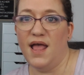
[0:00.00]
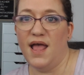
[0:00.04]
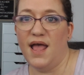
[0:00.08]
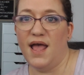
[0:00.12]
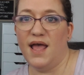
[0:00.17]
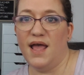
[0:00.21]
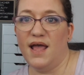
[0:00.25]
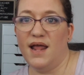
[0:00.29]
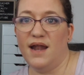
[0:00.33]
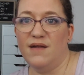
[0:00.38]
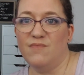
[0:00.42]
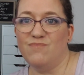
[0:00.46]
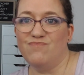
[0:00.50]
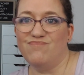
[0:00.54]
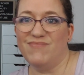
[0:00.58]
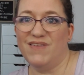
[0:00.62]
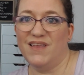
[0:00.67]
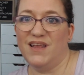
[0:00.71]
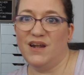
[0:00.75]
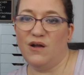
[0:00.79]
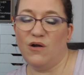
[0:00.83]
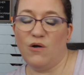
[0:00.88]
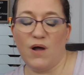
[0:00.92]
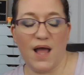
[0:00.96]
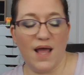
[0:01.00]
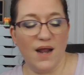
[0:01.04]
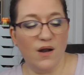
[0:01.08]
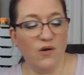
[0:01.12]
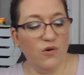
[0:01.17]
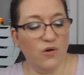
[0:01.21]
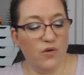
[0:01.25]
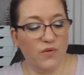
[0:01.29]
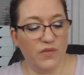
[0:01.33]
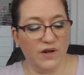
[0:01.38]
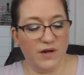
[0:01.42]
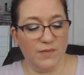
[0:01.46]
and you know, I
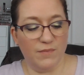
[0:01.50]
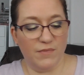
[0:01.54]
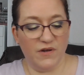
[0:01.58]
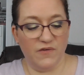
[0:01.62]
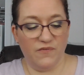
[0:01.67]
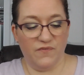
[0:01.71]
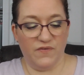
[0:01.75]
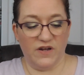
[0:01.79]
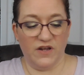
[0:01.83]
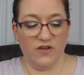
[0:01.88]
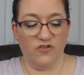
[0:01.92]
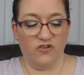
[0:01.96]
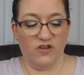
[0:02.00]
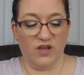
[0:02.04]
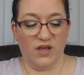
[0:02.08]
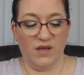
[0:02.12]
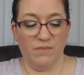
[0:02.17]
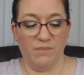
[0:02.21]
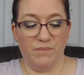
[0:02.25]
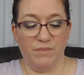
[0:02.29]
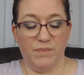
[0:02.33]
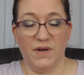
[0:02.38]
don't know that I'm going to finish it,